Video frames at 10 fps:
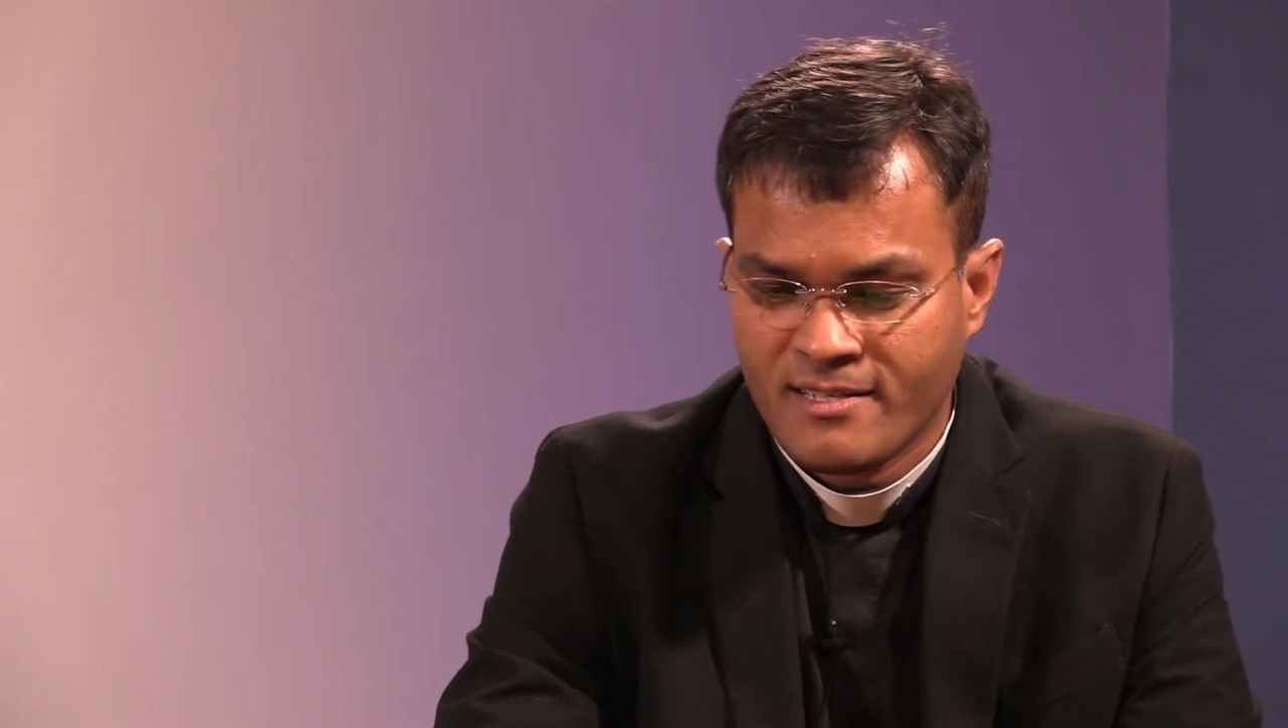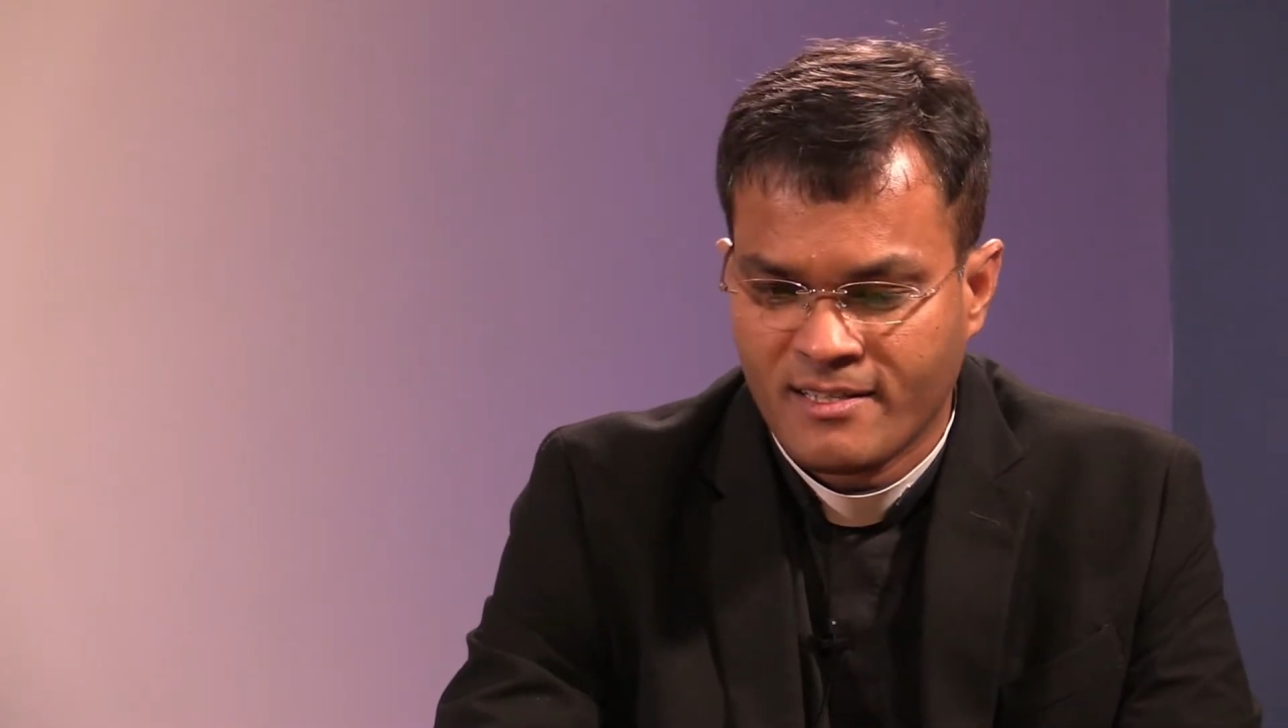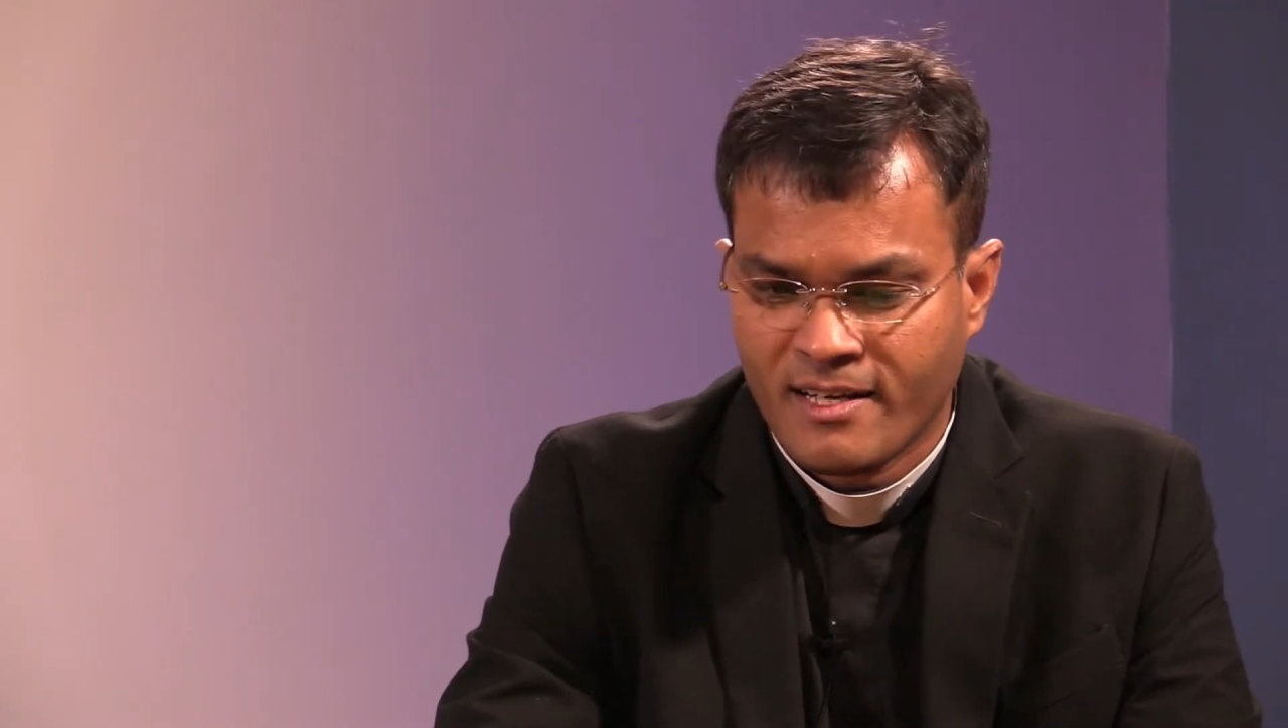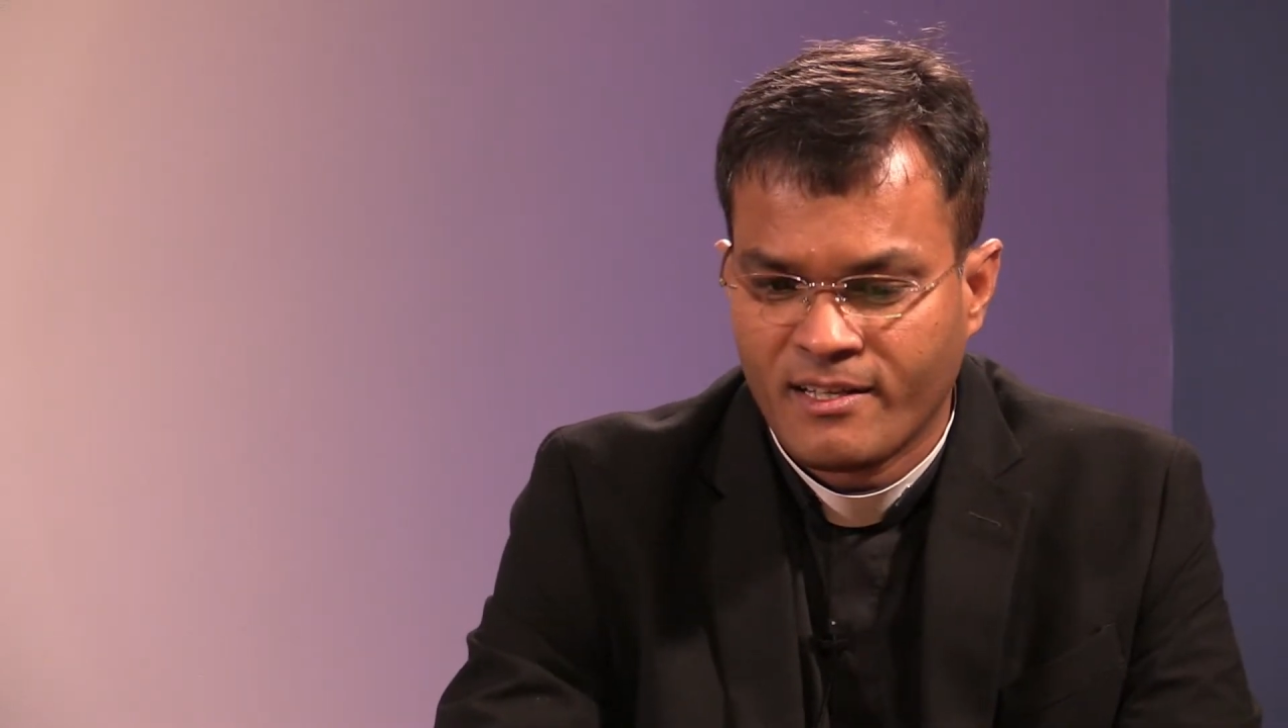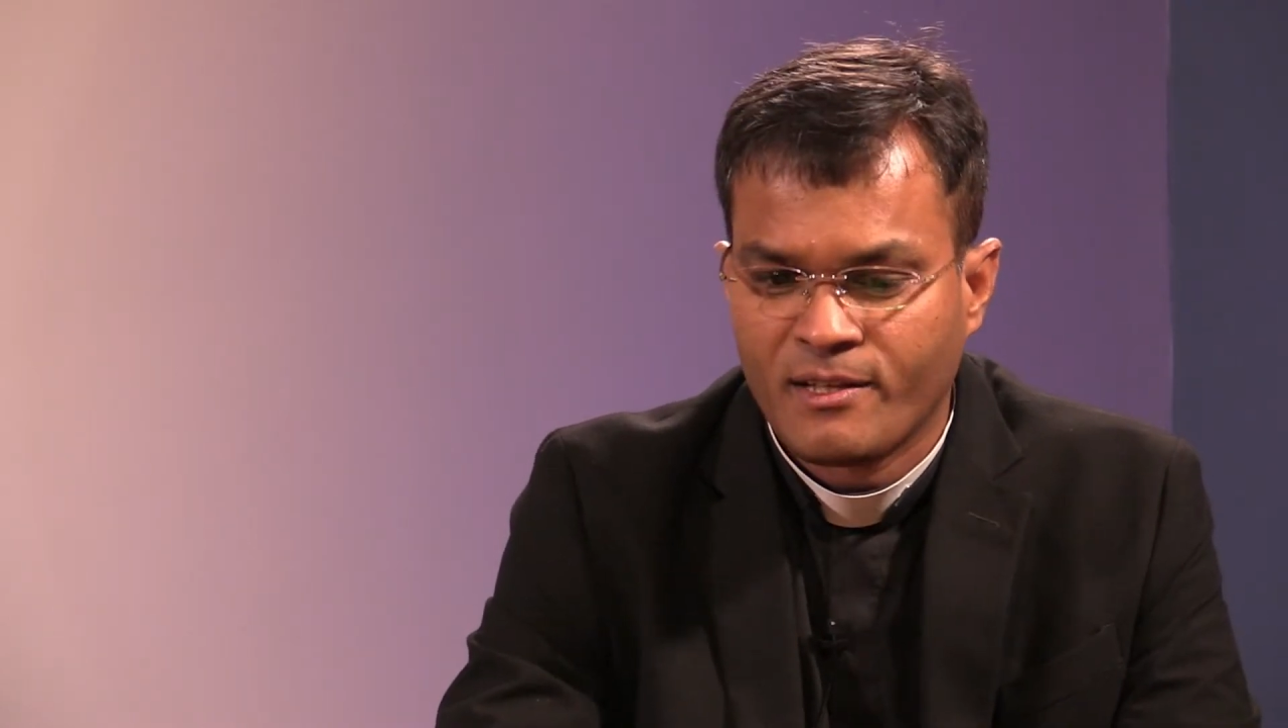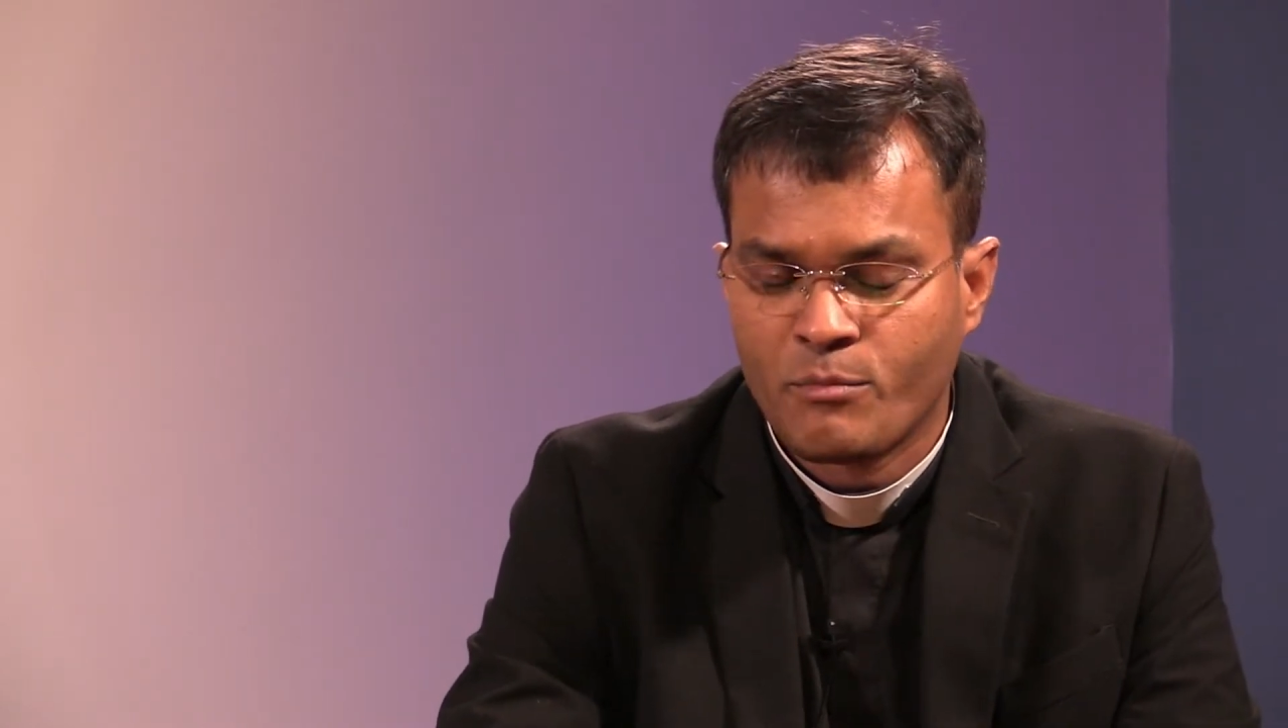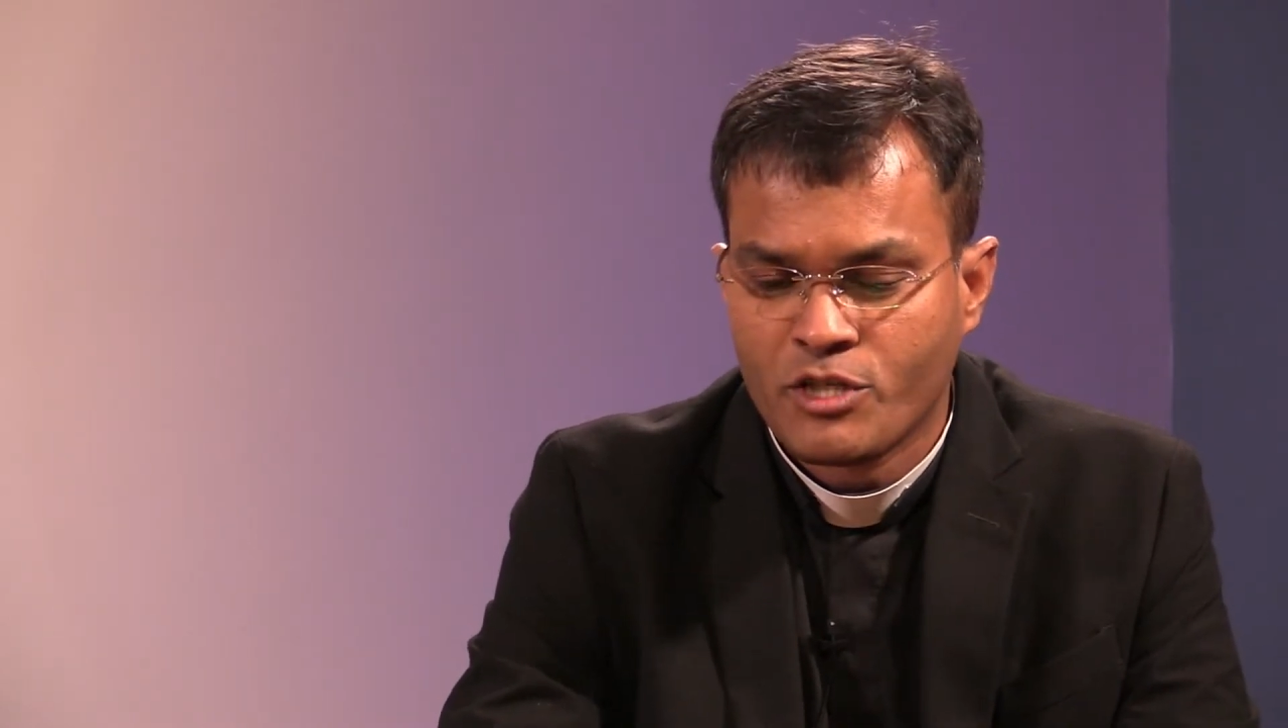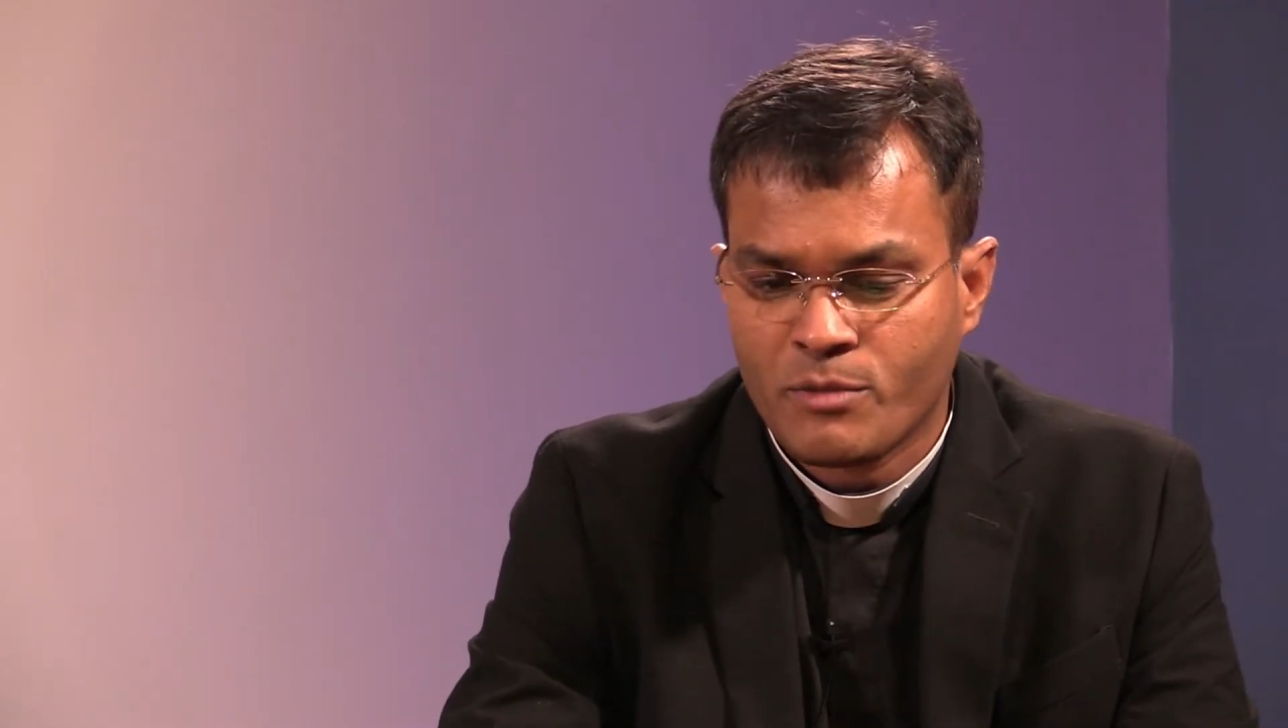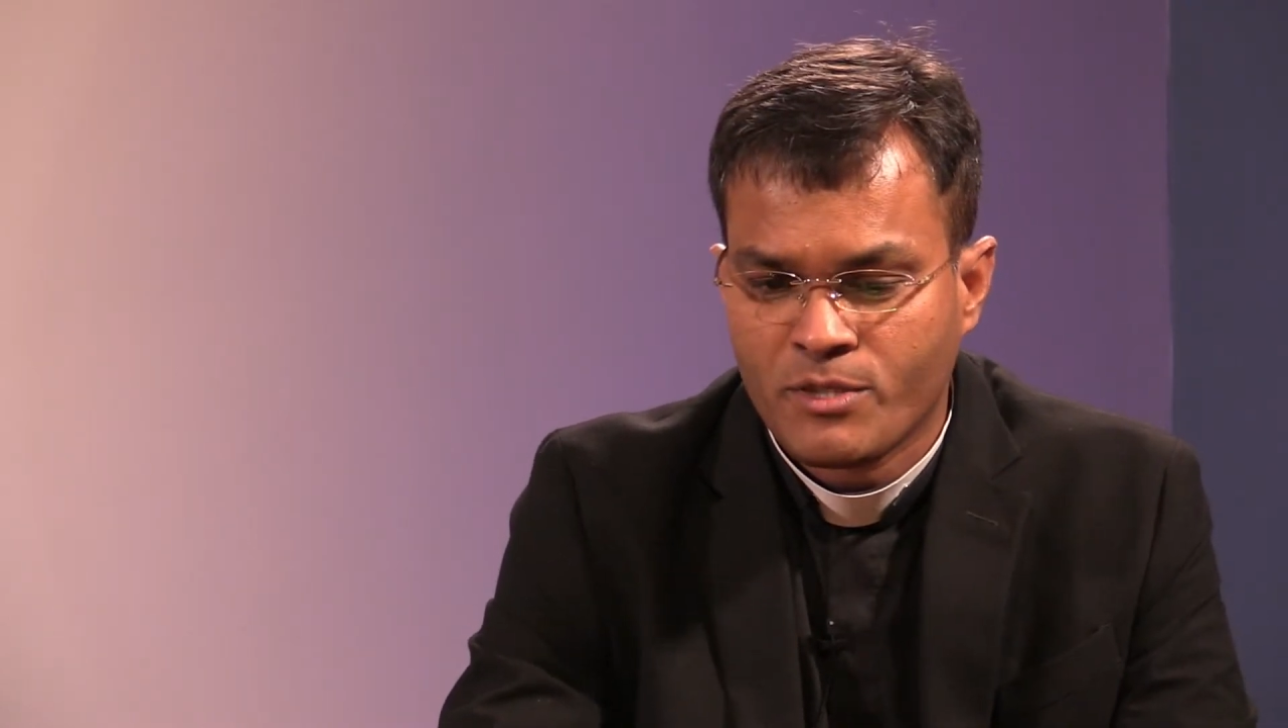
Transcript: then the bishop